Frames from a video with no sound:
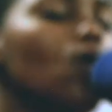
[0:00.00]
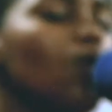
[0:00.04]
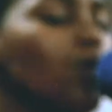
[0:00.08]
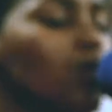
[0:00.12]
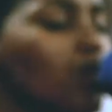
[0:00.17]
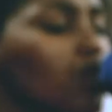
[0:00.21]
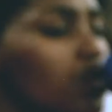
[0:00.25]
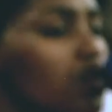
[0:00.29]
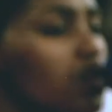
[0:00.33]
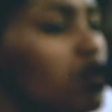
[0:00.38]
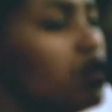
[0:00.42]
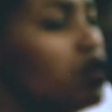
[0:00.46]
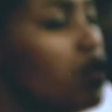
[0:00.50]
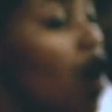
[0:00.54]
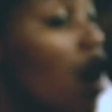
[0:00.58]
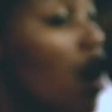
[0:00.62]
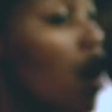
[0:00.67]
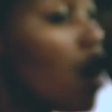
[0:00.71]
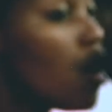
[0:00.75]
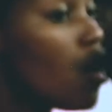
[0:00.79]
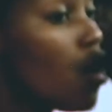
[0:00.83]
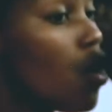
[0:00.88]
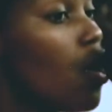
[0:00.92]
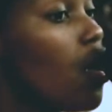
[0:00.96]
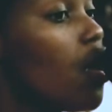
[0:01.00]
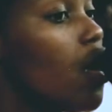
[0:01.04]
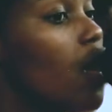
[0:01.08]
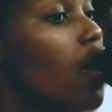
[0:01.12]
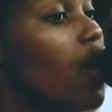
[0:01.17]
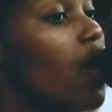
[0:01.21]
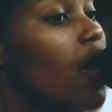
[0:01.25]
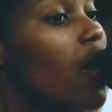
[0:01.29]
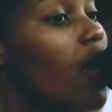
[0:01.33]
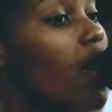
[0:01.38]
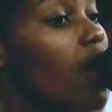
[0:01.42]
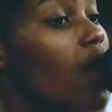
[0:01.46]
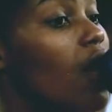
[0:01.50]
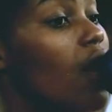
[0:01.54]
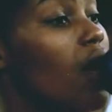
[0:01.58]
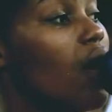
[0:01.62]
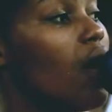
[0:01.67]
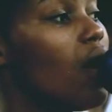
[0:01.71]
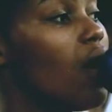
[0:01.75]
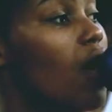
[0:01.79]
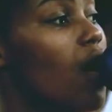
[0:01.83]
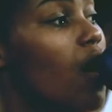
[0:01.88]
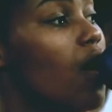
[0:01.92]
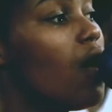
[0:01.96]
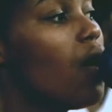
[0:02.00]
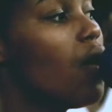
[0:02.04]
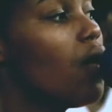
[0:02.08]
which are titled Wega,